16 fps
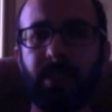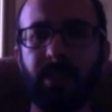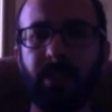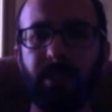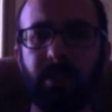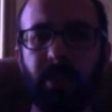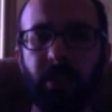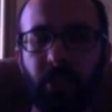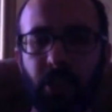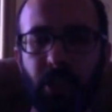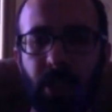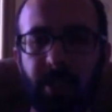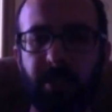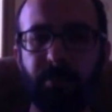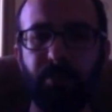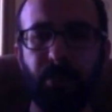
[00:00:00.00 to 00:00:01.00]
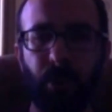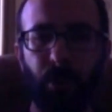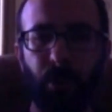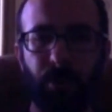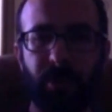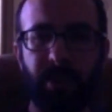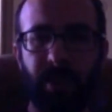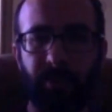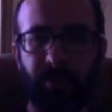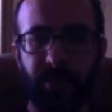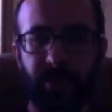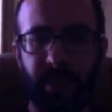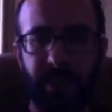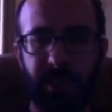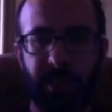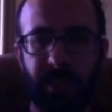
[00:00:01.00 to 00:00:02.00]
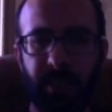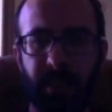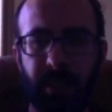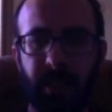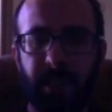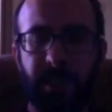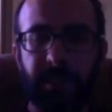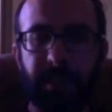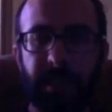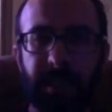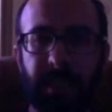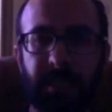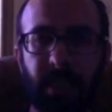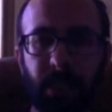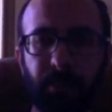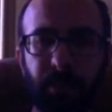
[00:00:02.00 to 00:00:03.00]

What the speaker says: these are just modes of thinking. They cannot